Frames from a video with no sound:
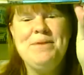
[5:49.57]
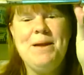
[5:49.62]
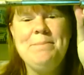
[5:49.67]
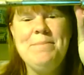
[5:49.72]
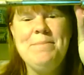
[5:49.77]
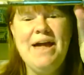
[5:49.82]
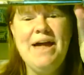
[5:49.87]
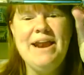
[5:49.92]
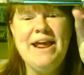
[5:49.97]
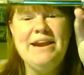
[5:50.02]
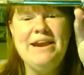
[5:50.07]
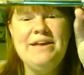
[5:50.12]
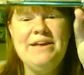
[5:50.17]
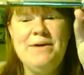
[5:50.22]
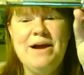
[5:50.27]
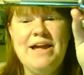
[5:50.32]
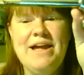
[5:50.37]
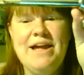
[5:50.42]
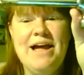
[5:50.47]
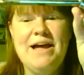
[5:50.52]
But
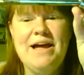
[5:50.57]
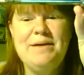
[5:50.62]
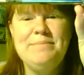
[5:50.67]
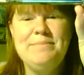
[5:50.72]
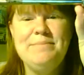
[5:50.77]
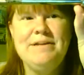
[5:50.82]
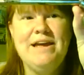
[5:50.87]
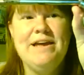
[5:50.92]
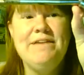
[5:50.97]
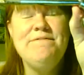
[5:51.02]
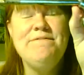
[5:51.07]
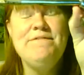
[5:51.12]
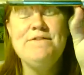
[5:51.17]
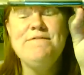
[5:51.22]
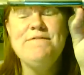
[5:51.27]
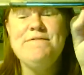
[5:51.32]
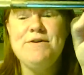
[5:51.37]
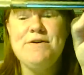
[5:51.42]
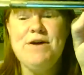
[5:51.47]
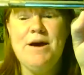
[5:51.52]
anyway, if
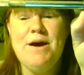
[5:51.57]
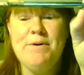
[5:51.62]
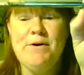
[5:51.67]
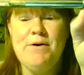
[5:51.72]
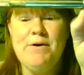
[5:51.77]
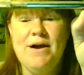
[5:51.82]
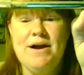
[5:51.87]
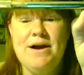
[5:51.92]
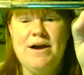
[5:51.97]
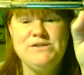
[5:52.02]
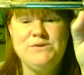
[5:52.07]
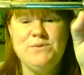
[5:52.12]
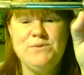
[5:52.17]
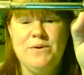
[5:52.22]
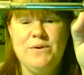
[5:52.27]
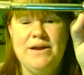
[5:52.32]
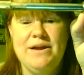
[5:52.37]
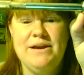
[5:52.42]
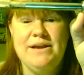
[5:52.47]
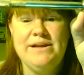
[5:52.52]
you've come across
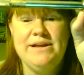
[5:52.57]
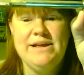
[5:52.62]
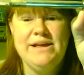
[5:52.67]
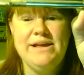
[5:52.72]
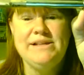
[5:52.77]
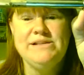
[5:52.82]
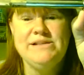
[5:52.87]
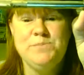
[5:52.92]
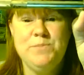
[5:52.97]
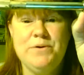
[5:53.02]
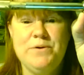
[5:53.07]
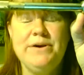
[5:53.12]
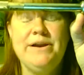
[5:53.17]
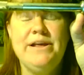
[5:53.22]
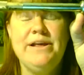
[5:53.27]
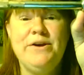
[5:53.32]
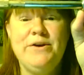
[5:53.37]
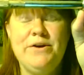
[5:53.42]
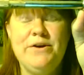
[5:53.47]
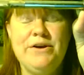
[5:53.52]
one, it's
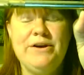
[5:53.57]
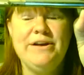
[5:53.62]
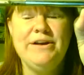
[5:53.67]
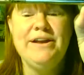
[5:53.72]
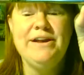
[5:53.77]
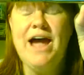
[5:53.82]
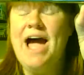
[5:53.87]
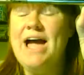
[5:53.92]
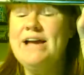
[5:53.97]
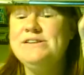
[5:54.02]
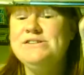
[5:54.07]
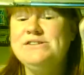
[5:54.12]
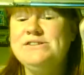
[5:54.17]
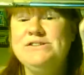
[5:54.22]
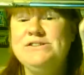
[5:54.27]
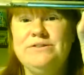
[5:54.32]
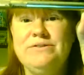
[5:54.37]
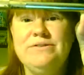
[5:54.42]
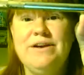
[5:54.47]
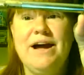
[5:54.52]
pretty good. I
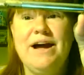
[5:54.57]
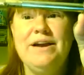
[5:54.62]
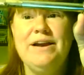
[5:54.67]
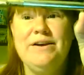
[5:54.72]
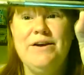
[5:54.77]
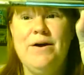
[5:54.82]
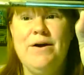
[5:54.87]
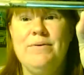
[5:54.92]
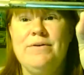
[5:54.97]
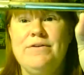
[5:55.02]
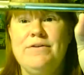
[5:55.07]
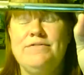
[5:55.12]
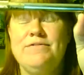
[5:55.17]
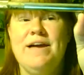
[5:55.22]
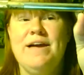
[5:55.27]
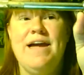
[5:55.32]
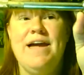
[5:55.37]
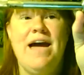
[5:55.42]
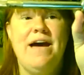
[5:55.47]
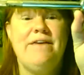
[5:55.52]
do not know if
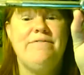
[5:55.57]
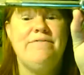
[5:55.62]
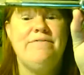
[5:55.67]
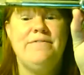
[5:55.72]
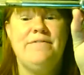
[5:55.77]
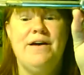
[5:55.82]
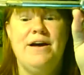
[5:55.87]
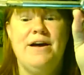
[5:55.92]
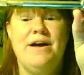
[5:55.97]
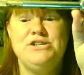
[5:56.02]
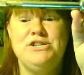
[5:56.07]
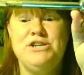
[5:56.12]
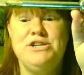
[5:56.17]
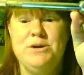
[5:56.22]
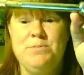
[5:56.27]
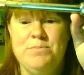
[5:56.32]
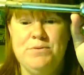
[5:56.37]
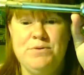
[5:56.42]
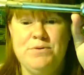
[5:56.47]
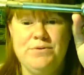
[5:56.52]
they have a
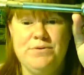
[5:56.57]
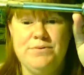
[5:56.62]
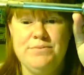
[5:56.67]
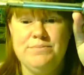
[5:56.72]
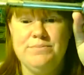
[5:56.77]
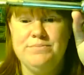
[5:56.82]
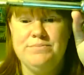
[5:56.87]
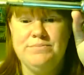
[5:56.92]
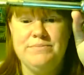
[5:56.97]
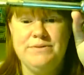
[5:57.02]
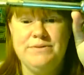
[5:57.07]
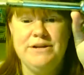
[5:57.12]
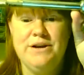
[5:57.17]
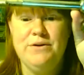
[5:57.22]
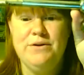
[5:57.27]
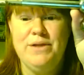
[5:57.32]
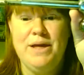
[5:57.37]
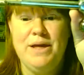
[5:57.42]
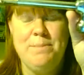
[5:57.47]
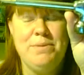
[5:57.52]
cheaper,
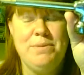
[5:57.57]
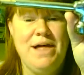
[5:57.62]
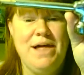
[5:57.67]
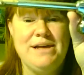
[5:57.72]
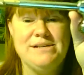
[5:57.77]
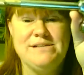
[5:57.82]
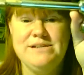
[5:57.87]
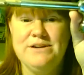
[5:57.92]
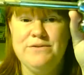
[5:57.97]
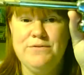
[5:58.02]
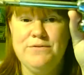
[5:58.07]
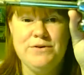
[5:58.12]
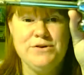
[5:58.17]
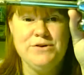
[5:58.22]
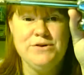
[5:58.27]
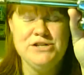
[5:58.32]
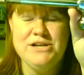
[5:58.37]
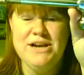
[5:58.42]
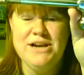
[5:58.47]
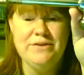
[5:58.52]
like plastic
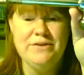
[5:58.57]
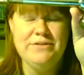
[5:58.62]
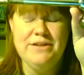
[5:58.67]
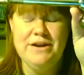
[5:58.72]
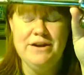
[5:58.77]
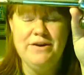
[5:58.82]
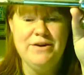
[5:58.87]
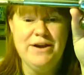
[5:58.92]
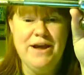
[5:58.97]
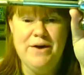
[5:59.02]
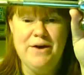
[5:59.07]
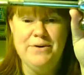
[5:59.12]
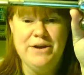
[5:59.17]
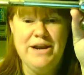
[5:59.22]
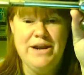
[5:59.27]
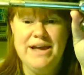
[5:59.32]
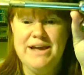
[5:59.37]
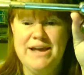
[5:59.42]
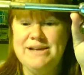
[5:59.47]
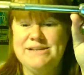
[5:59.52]
version out there
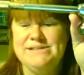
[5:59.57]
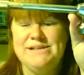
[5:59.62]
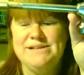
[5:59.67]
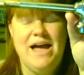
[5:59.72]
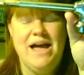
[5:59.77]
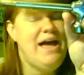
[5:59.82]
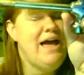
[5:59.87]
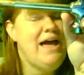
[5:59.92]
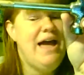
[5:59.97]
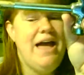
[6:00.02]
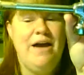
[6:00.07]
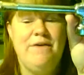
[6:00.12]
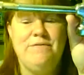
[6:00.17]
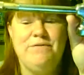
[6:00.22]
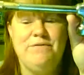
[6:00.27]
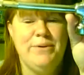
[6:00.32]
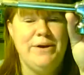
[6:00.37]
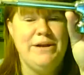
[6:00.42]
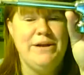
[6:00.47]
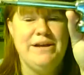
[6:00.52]
nowadays. I have
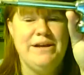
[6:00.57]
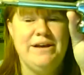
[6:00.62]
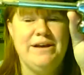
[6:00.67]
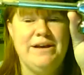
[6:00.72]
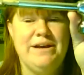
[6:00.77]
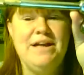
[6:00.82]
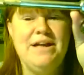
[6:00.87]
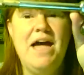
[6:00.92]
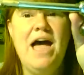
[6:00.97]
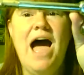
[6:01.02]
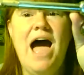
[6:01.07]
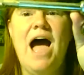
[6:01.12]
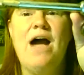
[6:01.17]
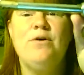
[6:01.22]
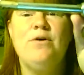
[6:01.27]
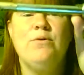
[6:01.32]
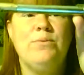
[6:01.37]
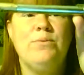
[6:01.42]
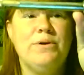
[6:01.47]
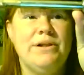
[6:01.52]
no idea. I
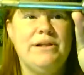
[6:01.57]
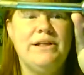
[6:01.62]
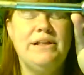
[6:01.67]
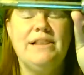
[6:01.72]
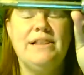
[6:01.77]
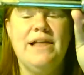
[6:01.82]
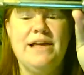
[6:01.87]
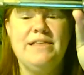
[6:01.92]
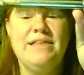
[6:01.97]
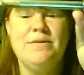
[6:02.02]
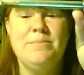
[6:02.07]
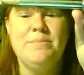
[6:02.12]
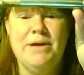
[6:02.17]
really like the